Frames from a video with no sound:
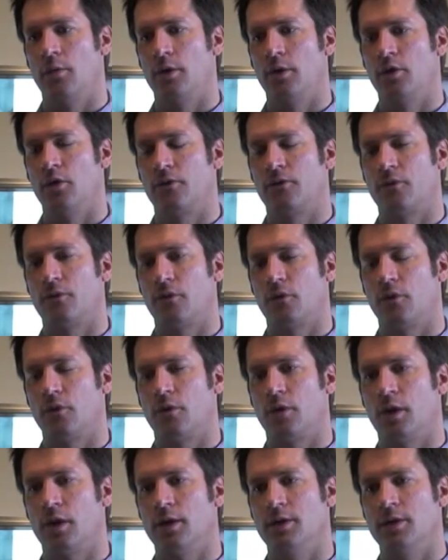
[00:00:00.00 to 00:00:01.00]
We look for
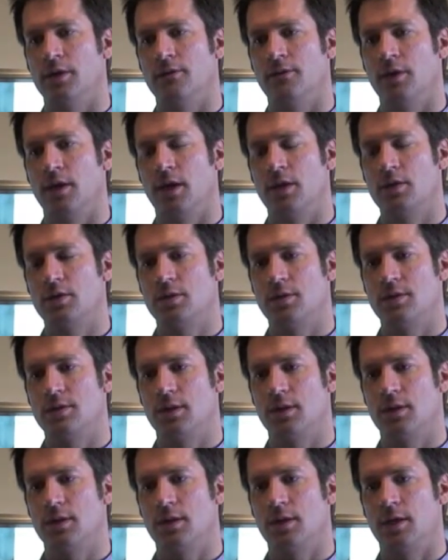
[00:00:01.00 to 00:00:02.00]
deviations
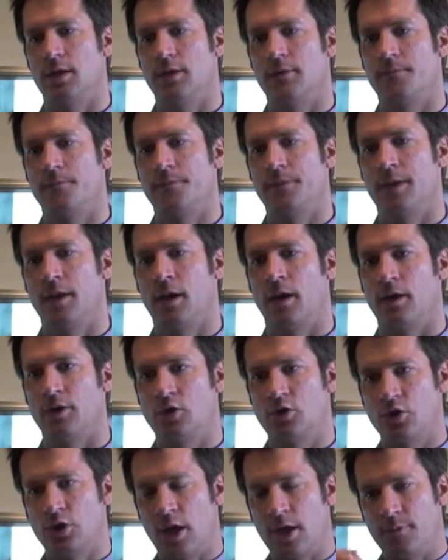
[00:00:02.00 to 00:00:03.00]
in the
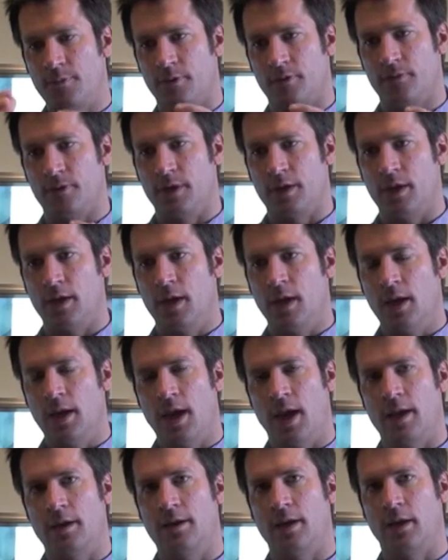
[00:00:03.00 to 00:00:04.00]
shape of the
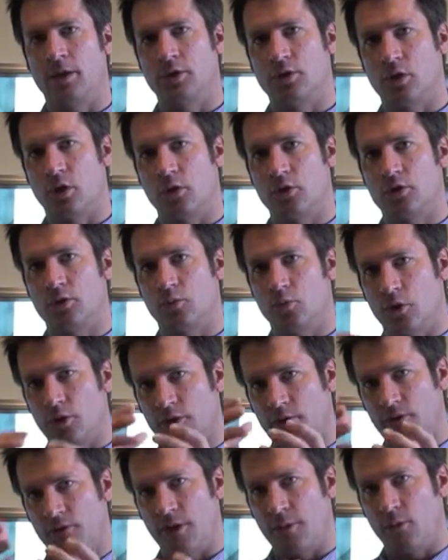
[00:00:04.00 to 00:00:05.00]
head-neck junction, where
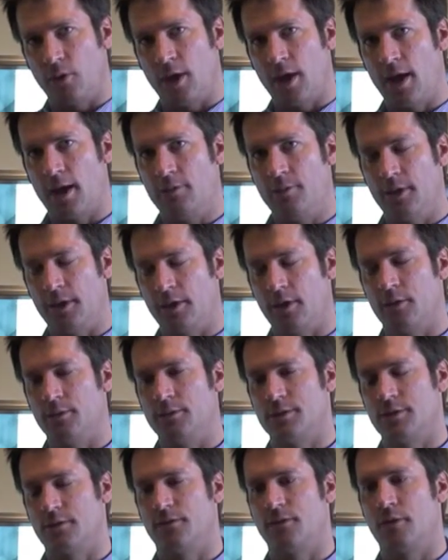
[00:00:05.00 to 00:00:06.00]
the femoral head
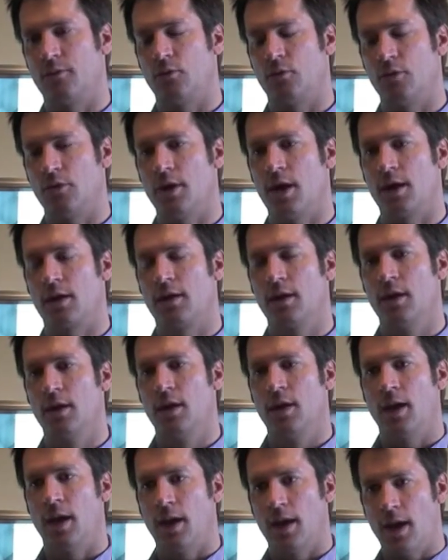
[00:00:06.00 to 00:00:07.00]
becomes the femoral neck,
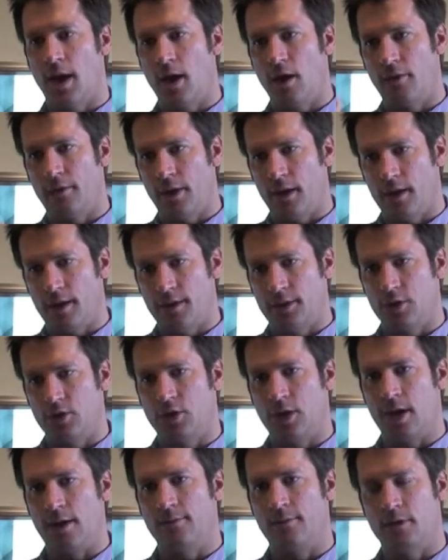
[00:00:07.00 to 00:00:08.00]
and how that is
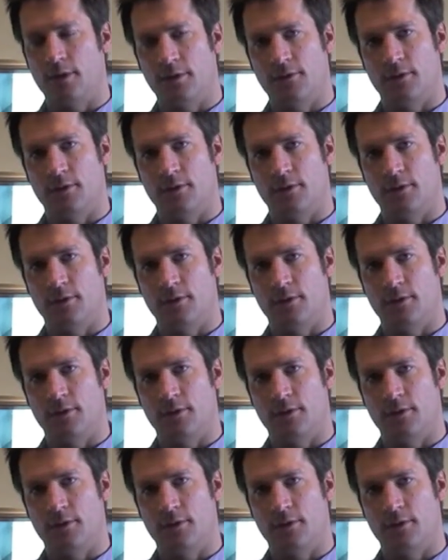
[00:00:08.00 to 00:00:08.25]
shaped and